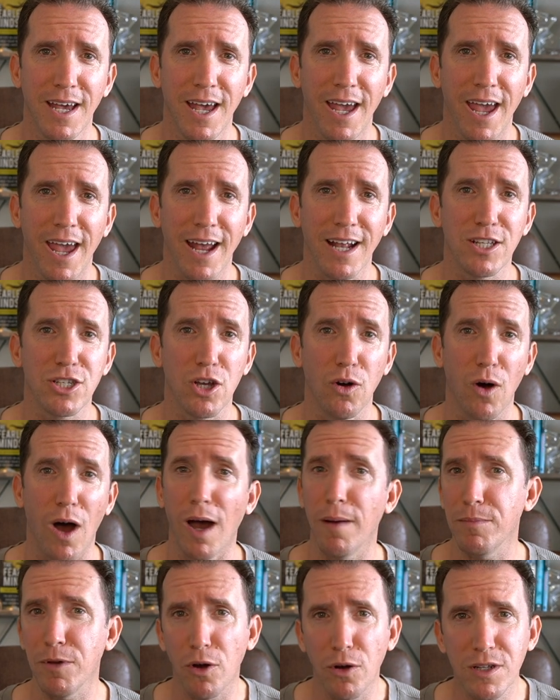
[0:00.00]
And so
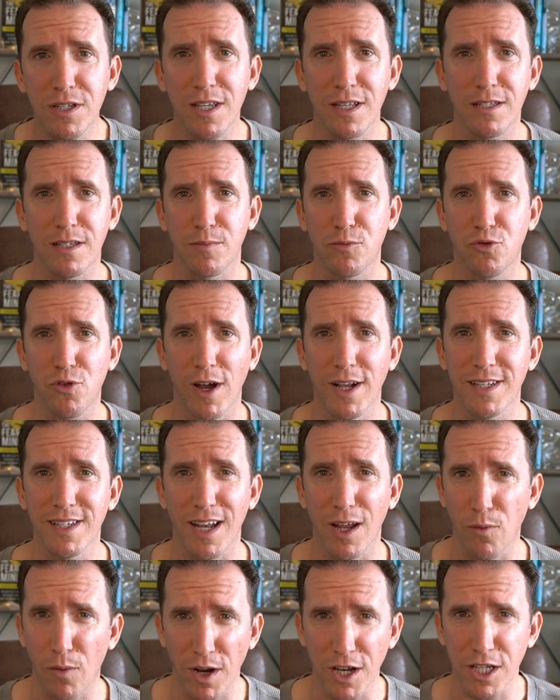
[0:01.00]
I'm noticing some trends that
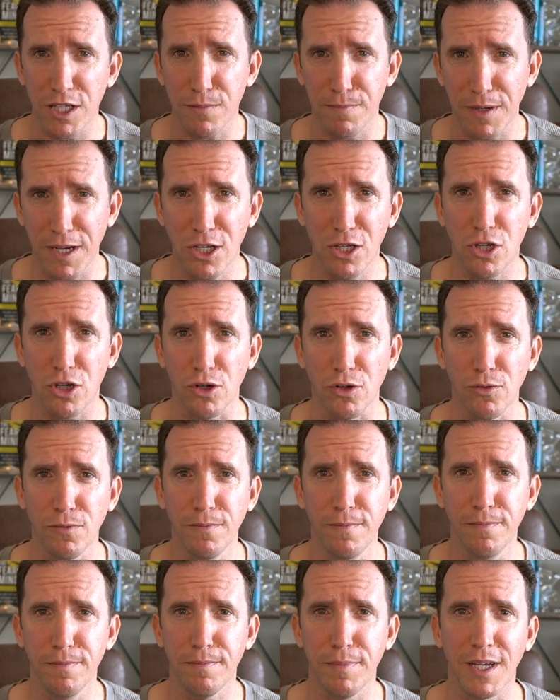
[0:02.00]
I want to speak to
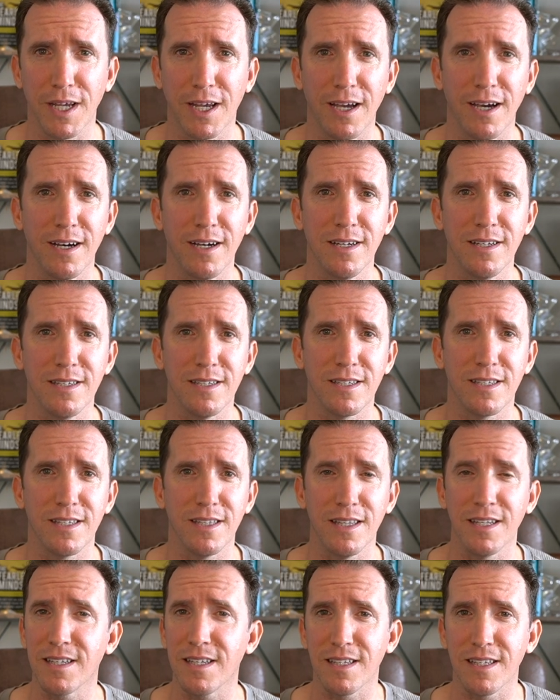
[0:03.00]
because
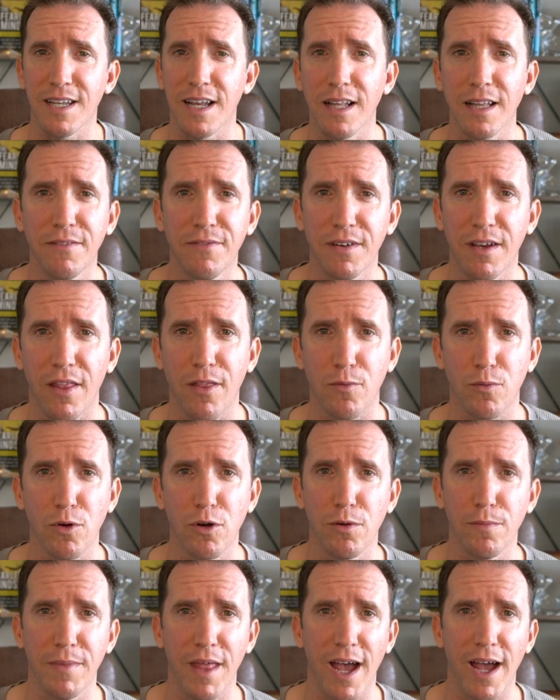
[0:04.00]
this is an elephant in the
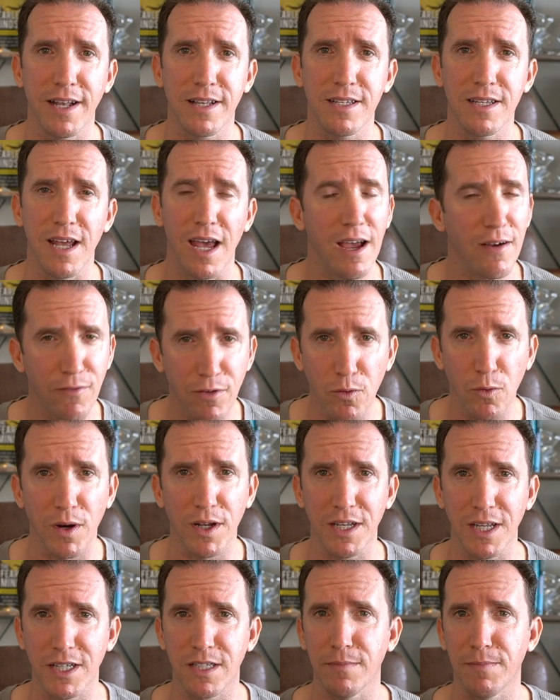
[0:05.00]
room that everyone
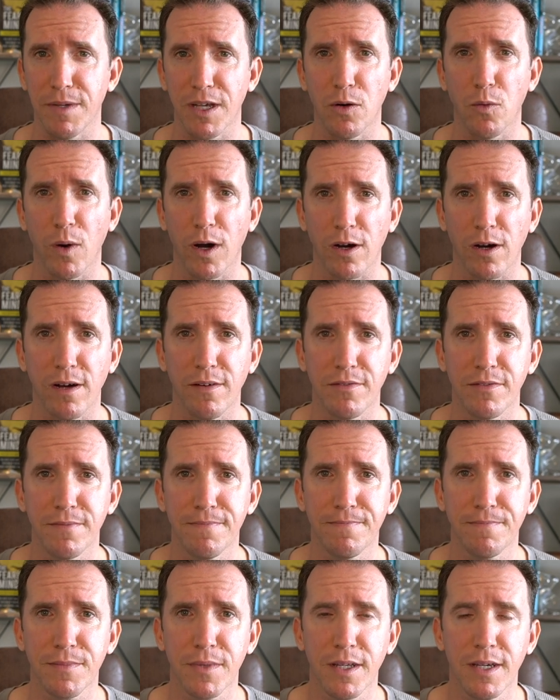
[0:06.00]
needs to be aware of.
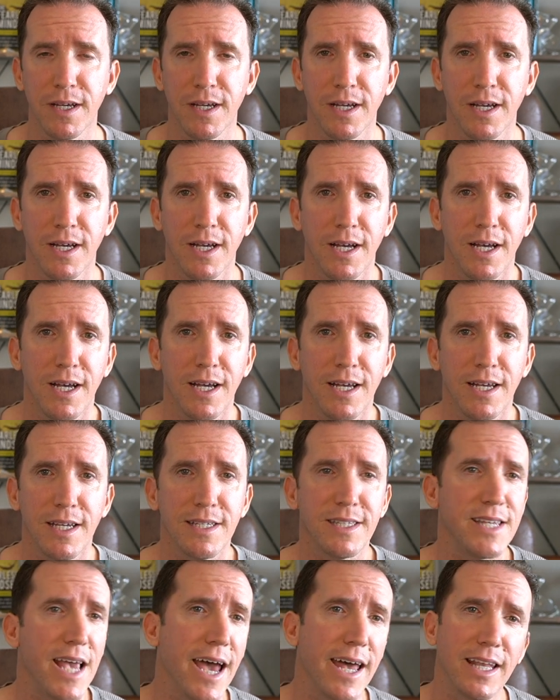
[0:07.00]

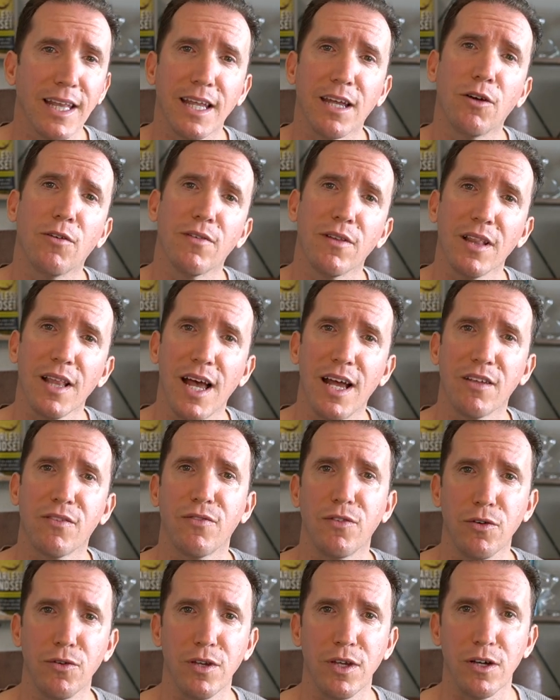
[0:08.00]
Sadly, over the last
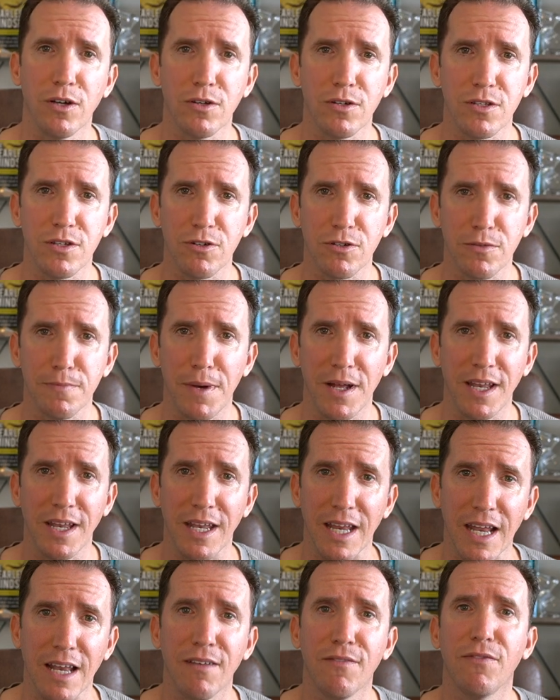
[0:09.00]
few years, there's been an
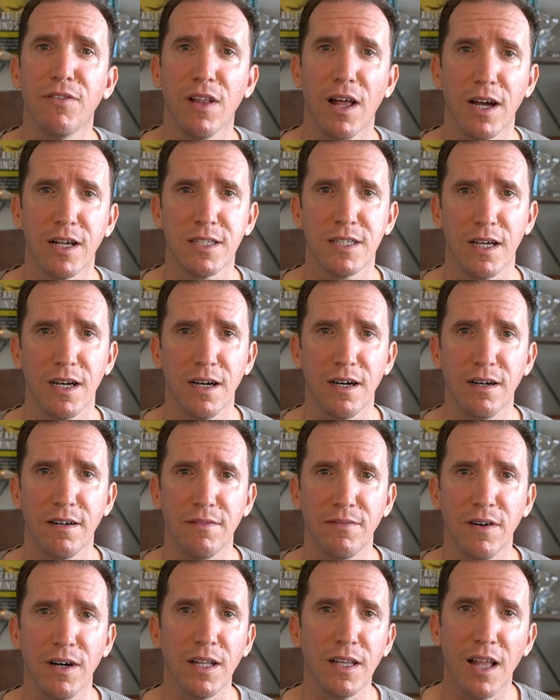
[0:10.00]
influx
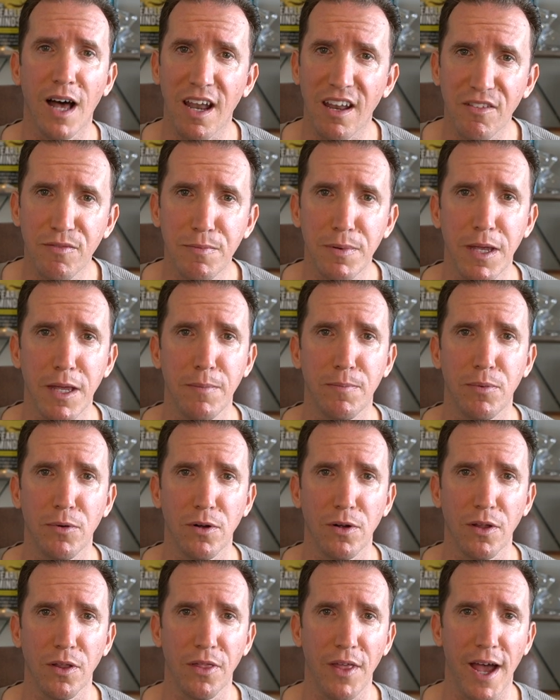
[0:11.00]
of a lot of
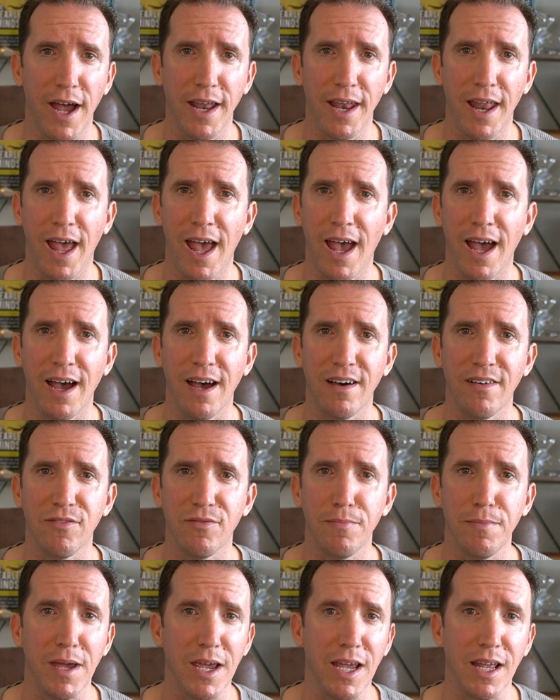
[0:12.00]
people that have
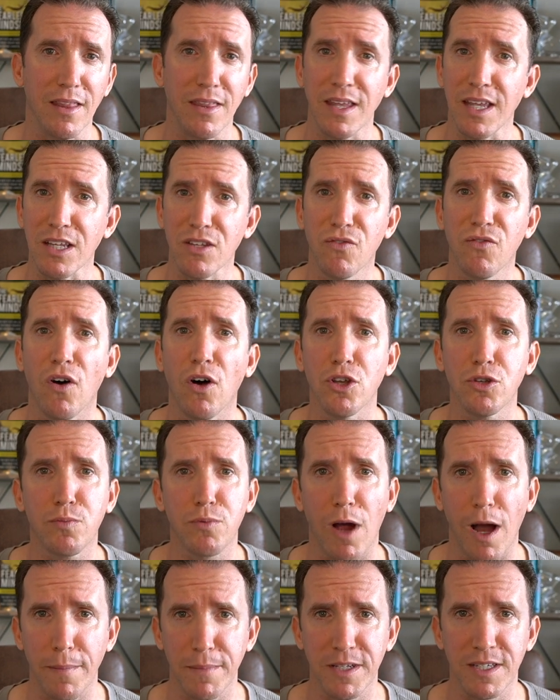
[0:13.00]
made these false
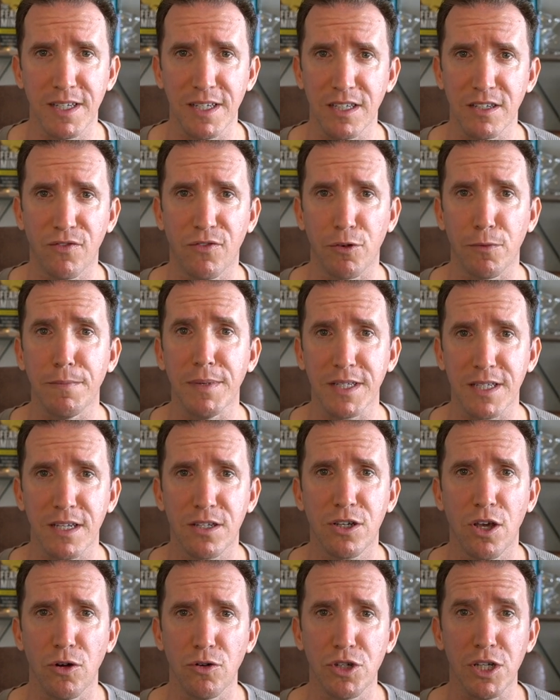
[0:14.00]
promises for business
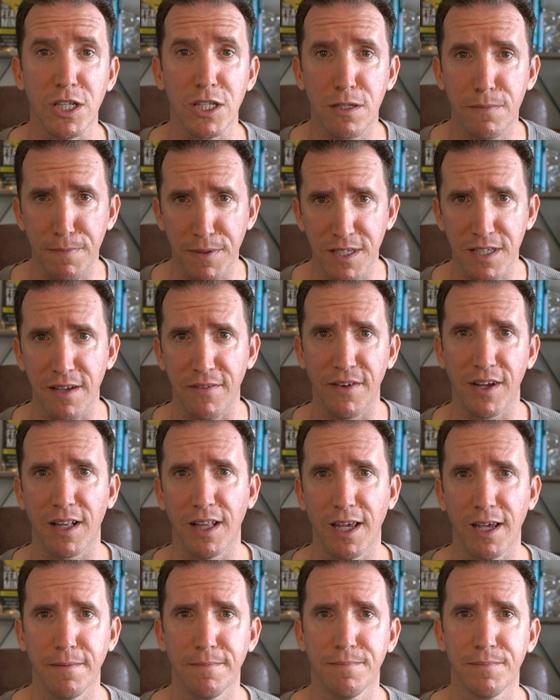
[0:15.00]
coaching
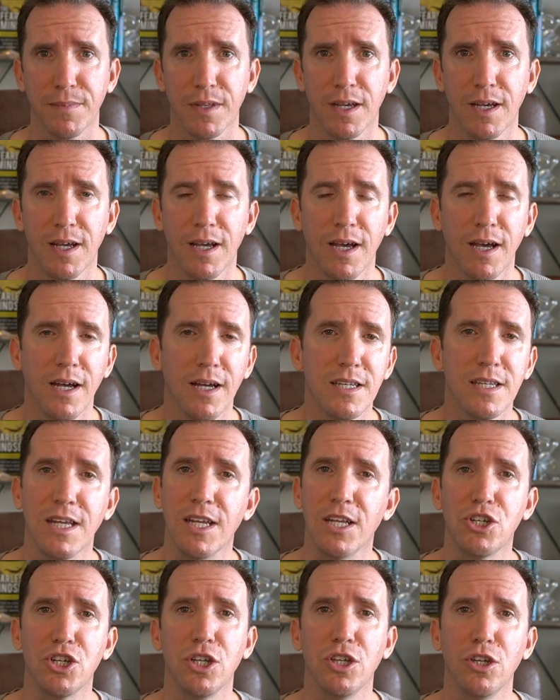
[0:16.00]
specifically,
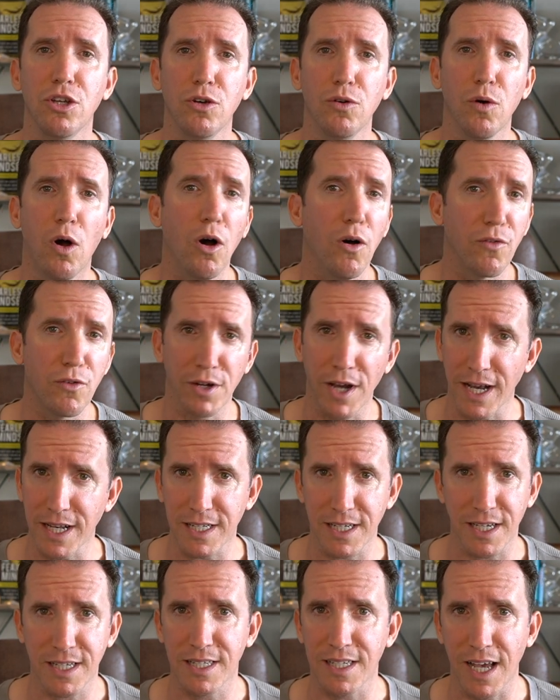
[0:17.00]
teaching you overnight
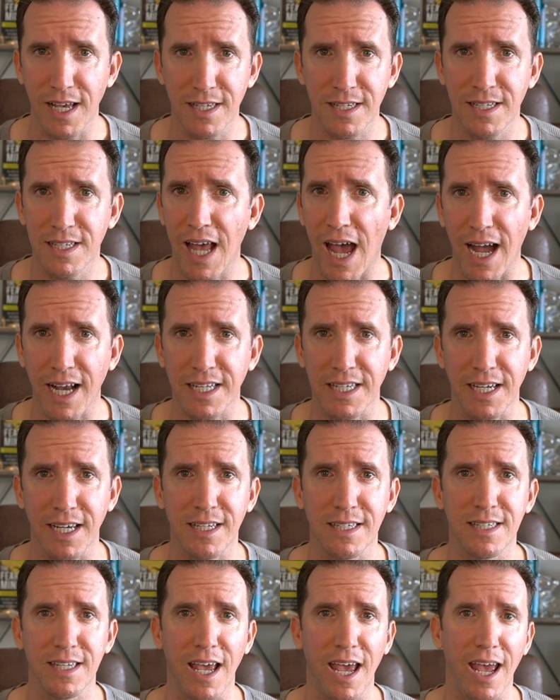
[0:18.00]
success
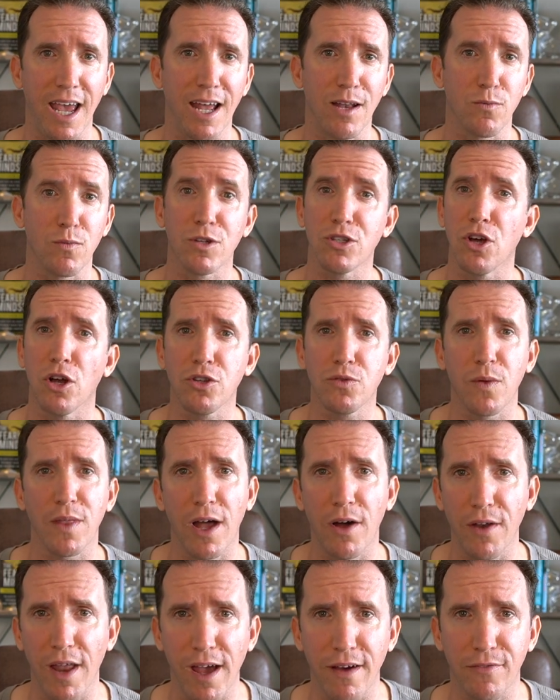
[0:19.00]
tactics and results
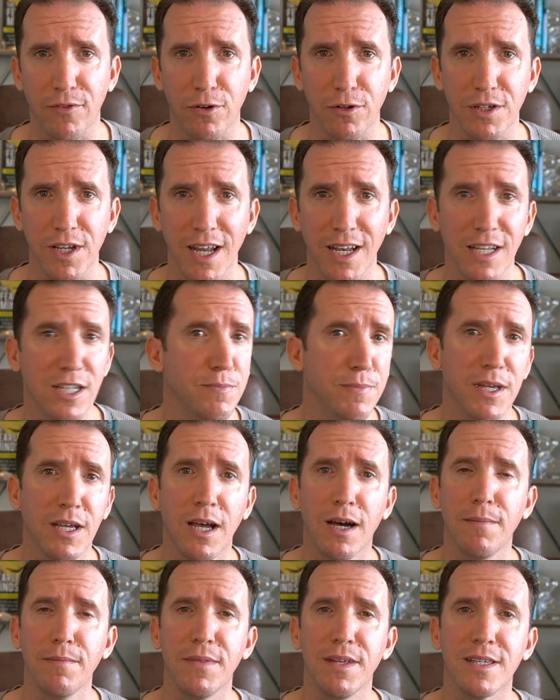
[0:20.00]
without effort. And it's
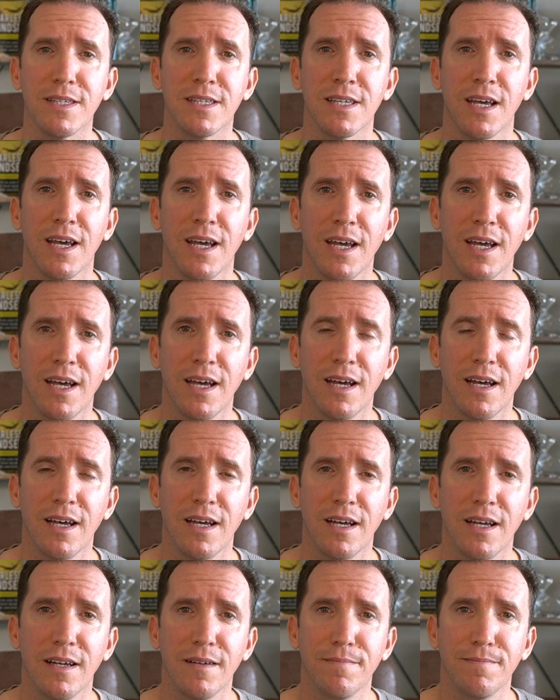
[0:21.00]
become this
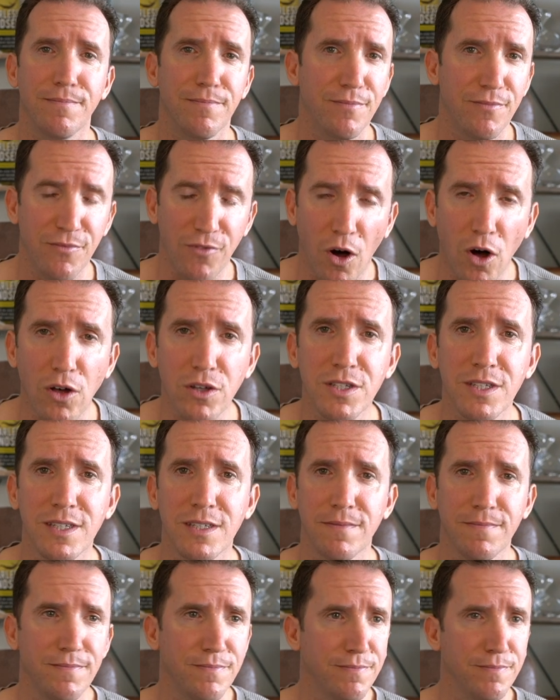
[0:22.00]

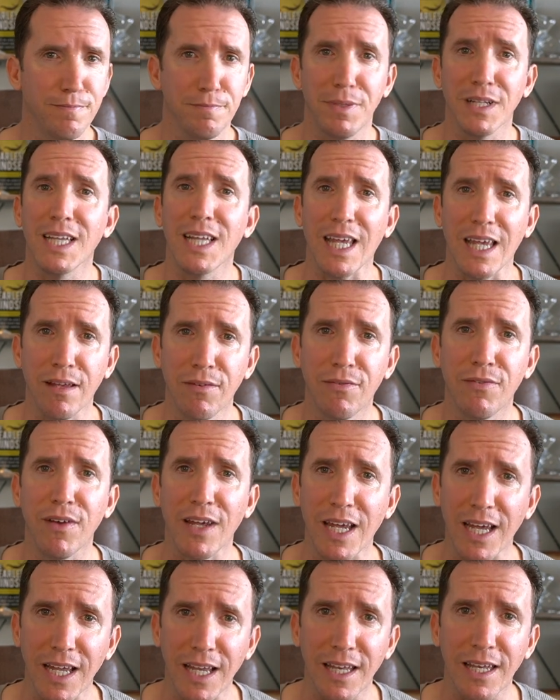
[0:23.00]
false belief
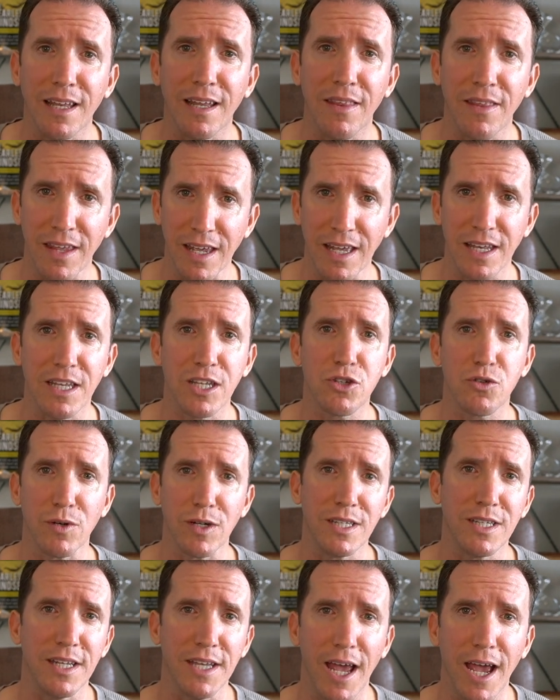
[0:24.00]
in the industry
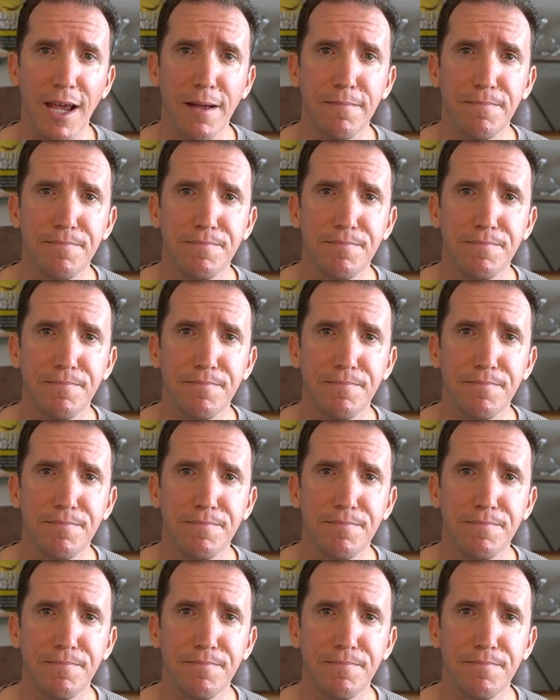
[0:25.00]
today.